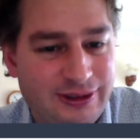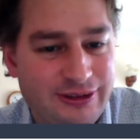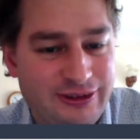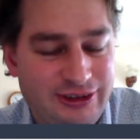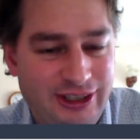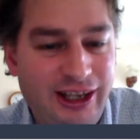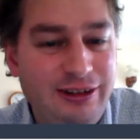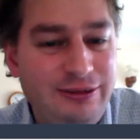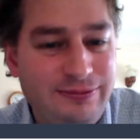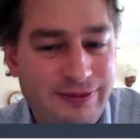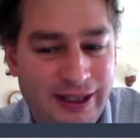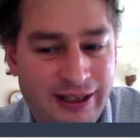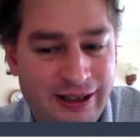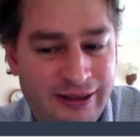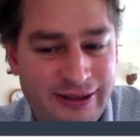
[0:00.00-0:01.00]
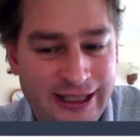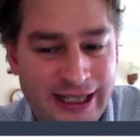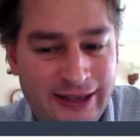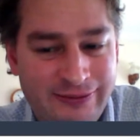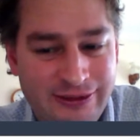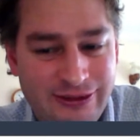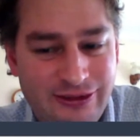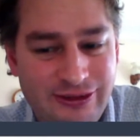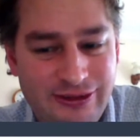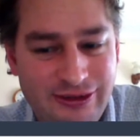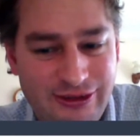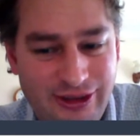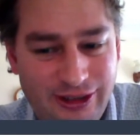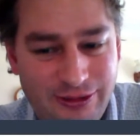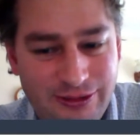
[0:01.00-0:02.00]
so far they
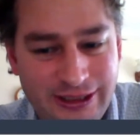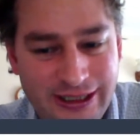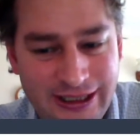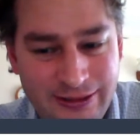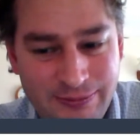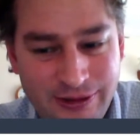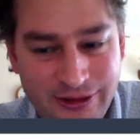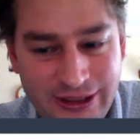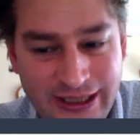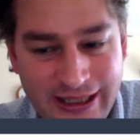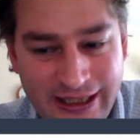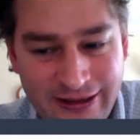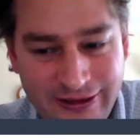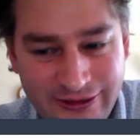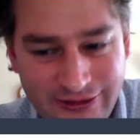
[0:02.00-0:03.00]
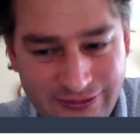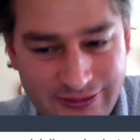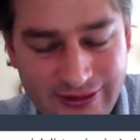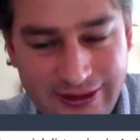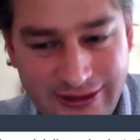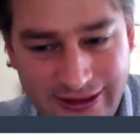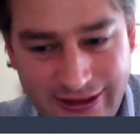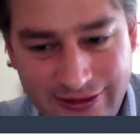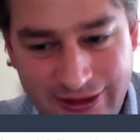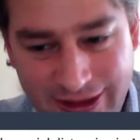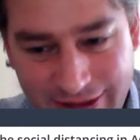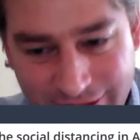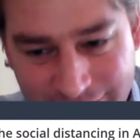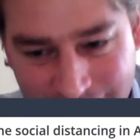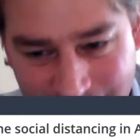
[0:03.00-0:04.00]
haven't told anybody else, to
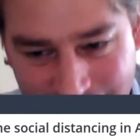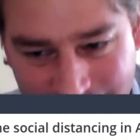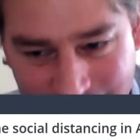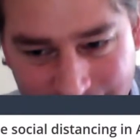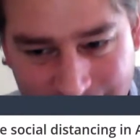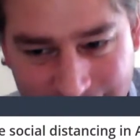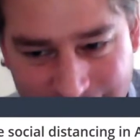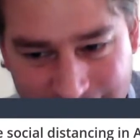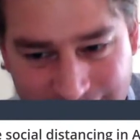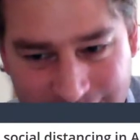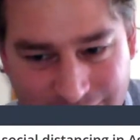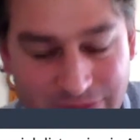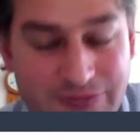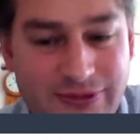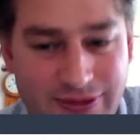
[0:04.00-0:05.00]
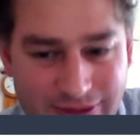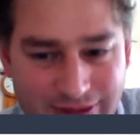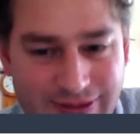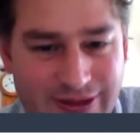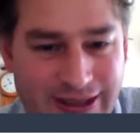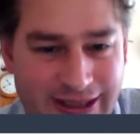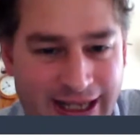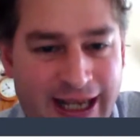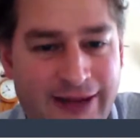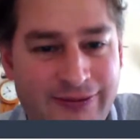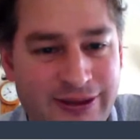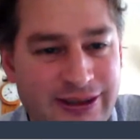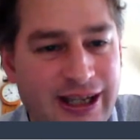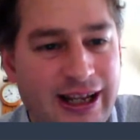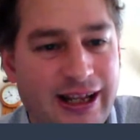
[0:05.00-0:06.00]
tell, they
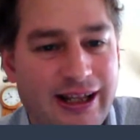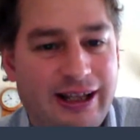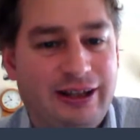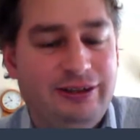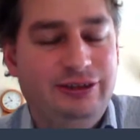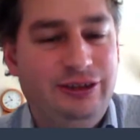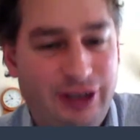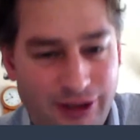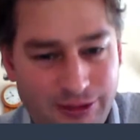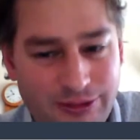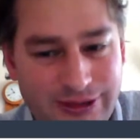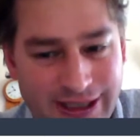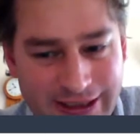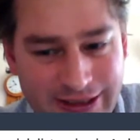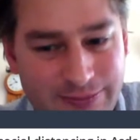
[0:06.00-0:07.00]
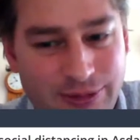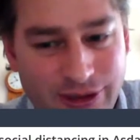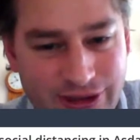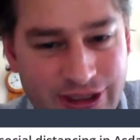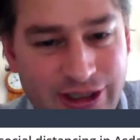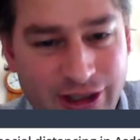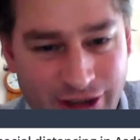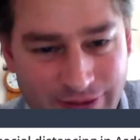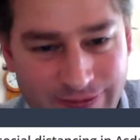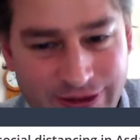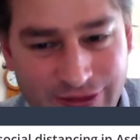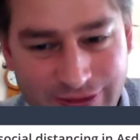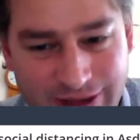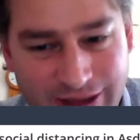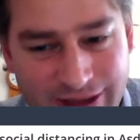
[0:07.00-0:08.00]
haven't told anybody off,
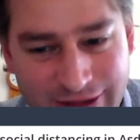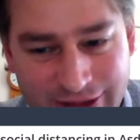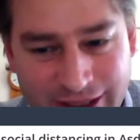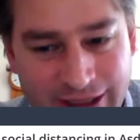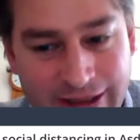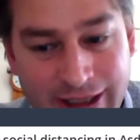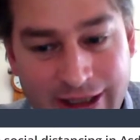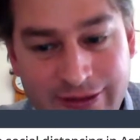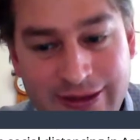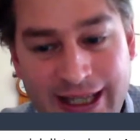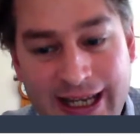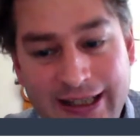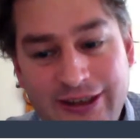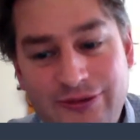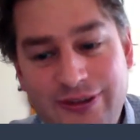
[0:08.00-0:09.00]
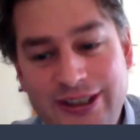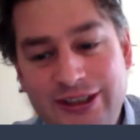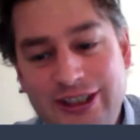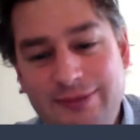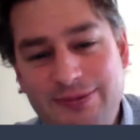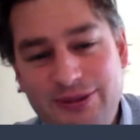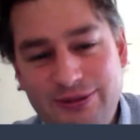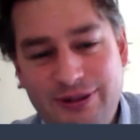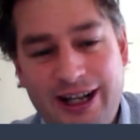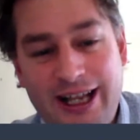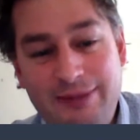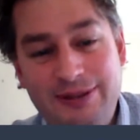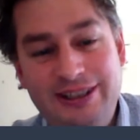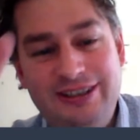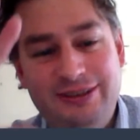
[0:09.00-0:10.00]
as far as I know. And thanks for
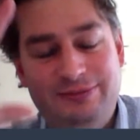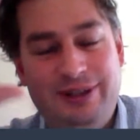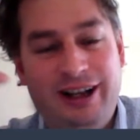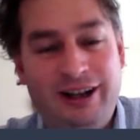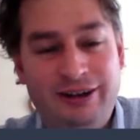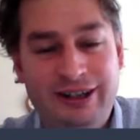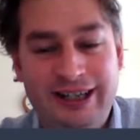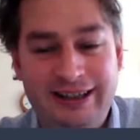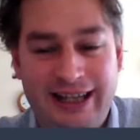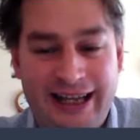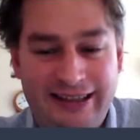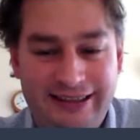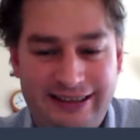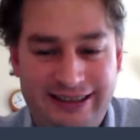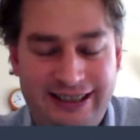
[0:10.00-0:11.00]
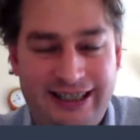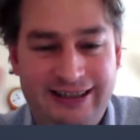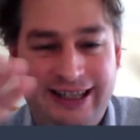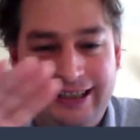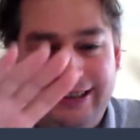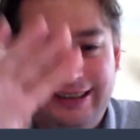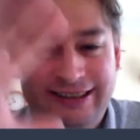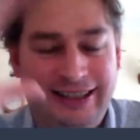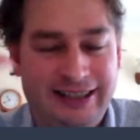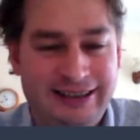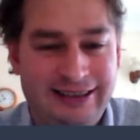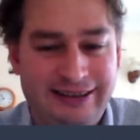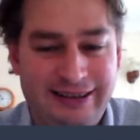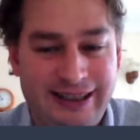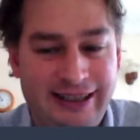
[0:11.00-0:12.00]
subscribing, Tamara. That's uh, that's
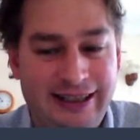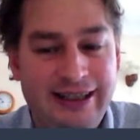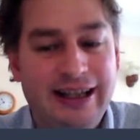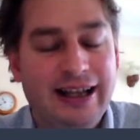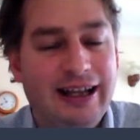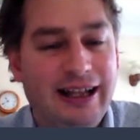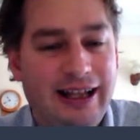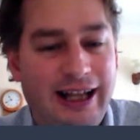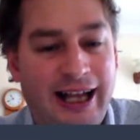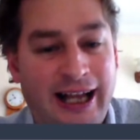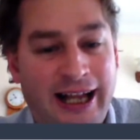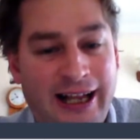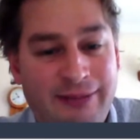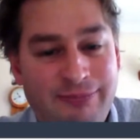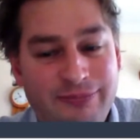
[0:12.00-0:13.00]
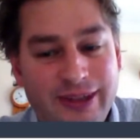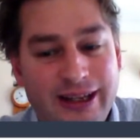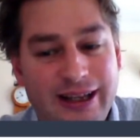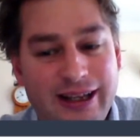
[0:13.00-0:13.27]
another thing. Um,